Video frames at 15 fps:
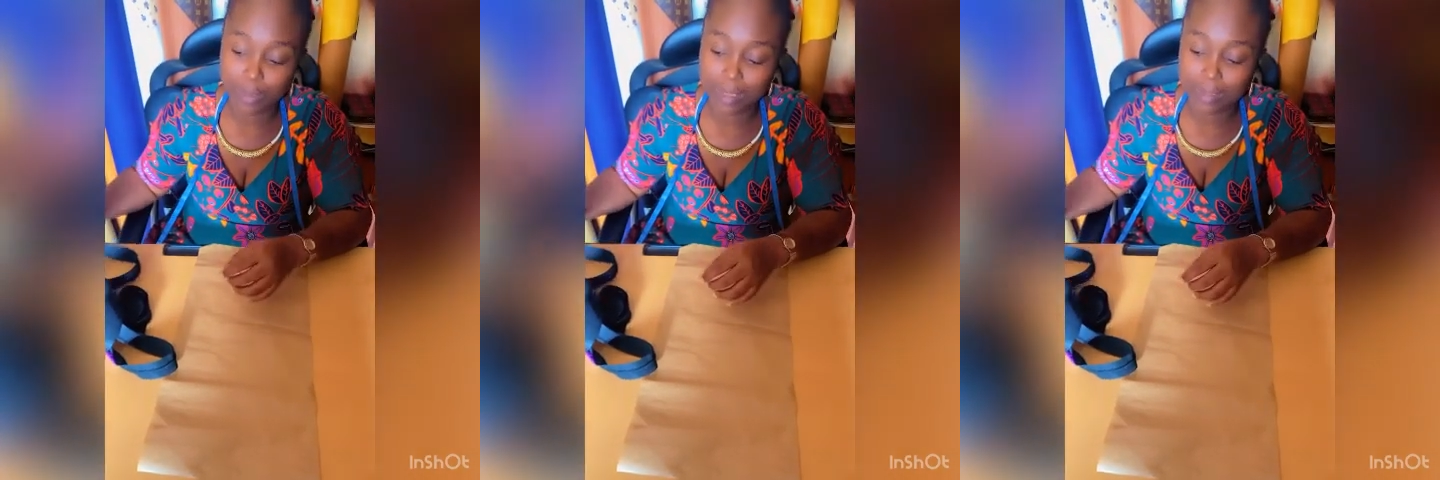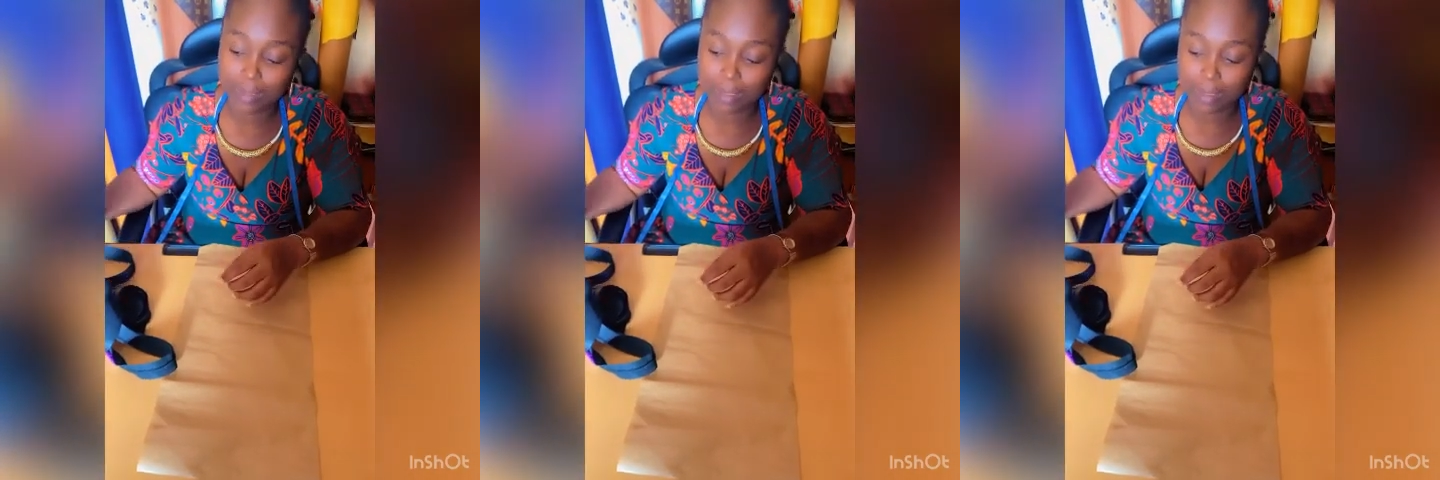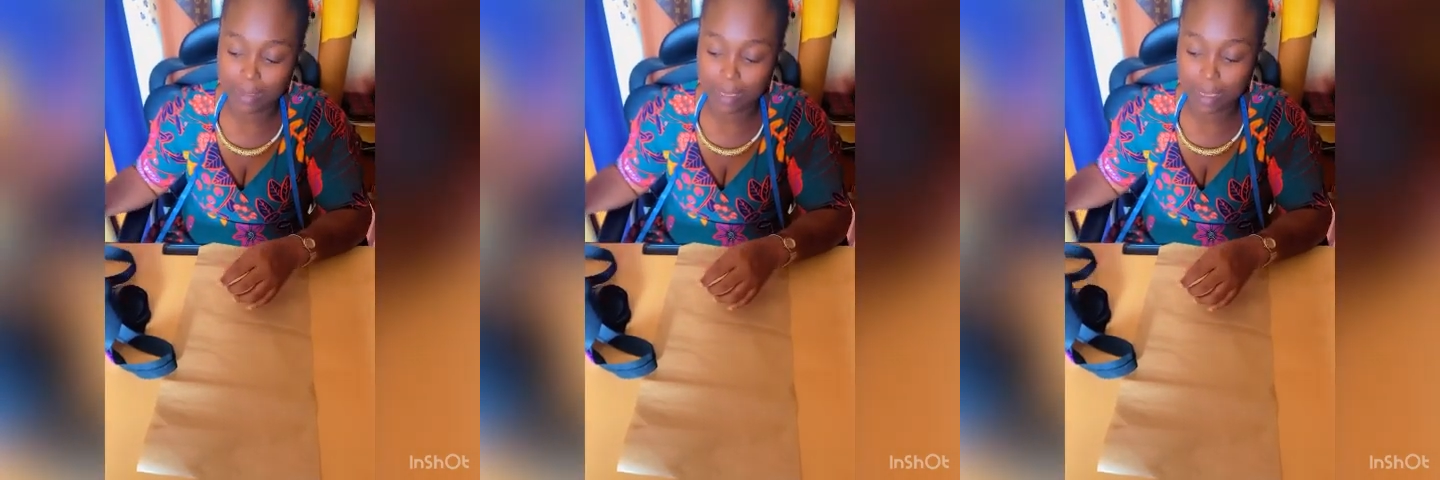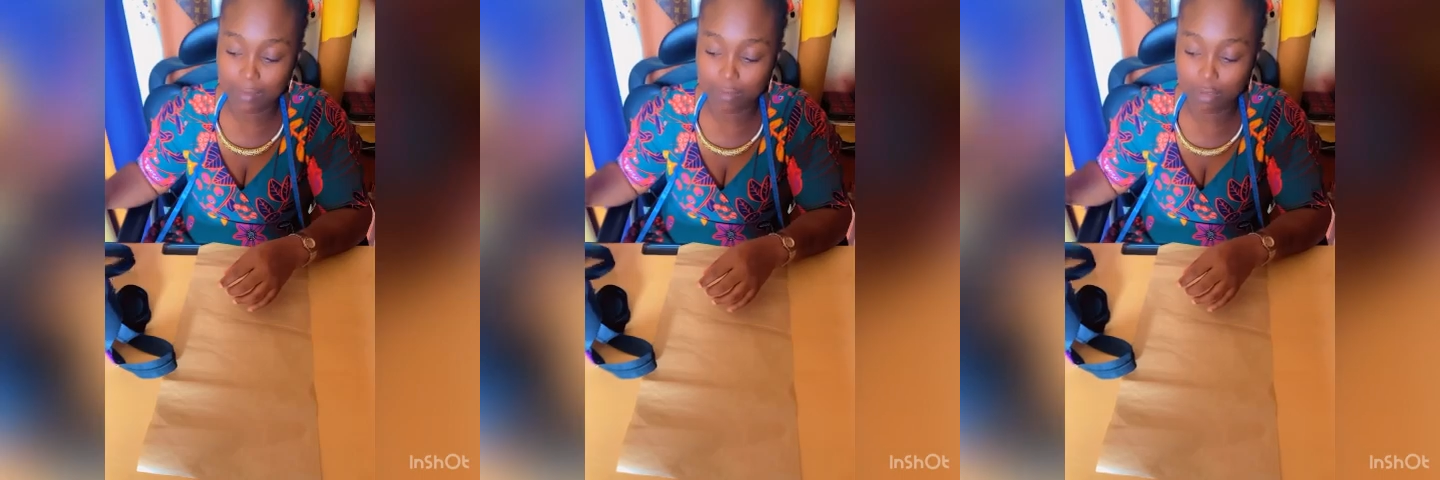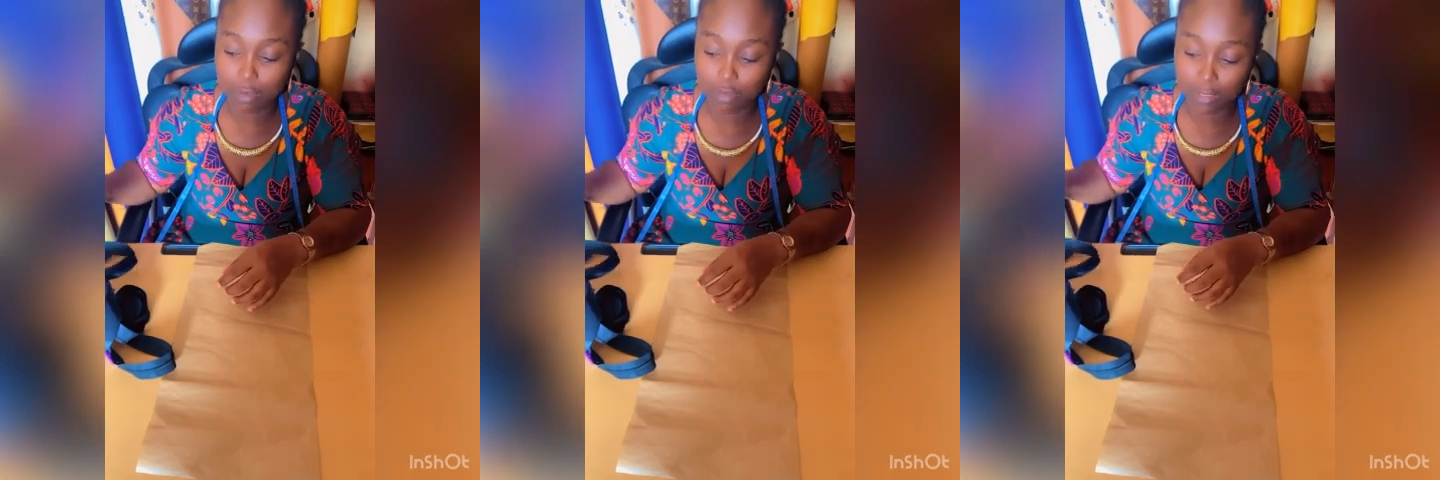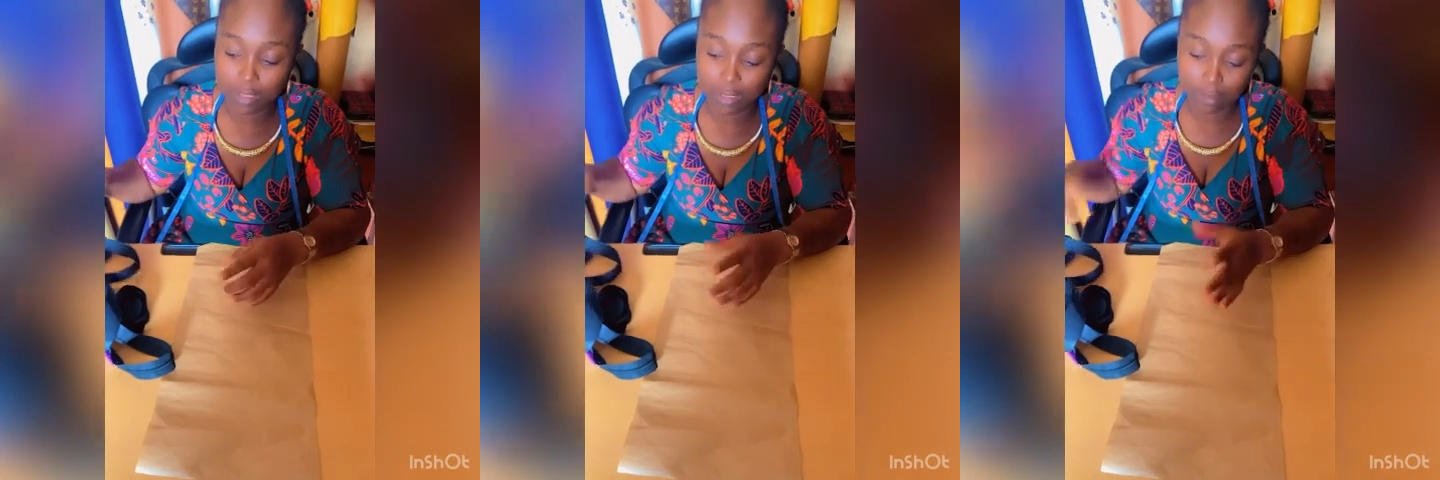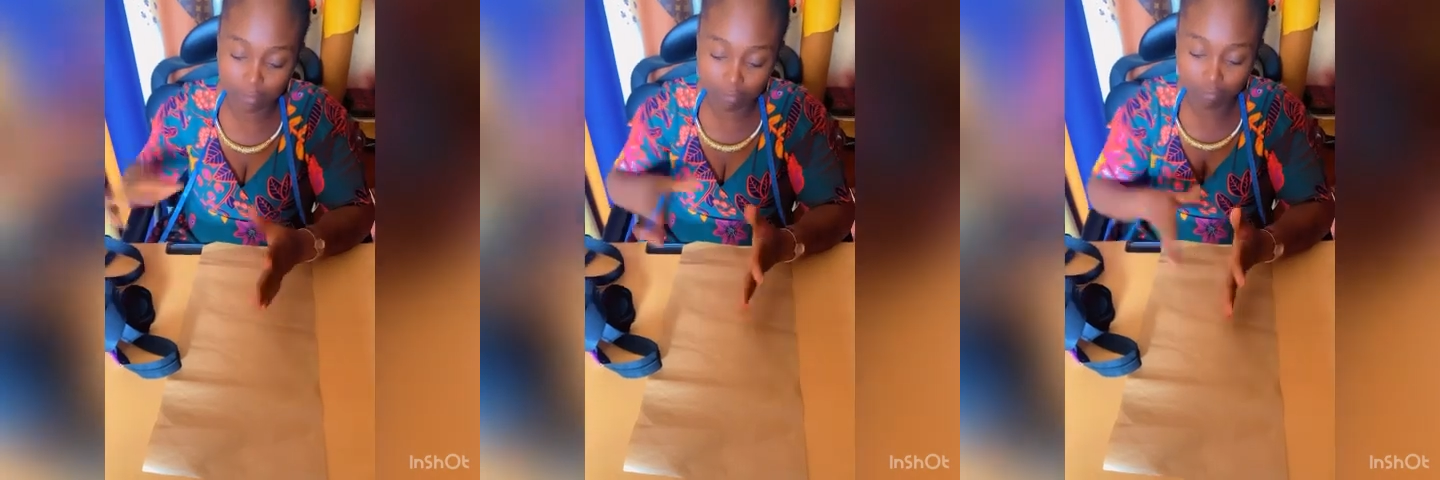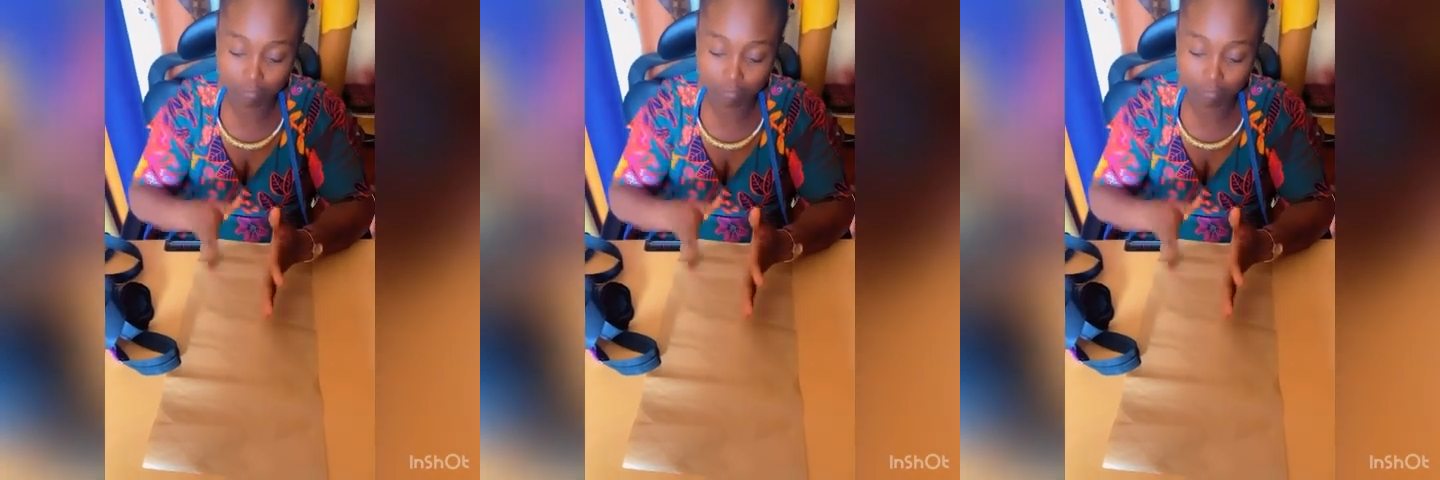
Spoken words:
pattern and cutting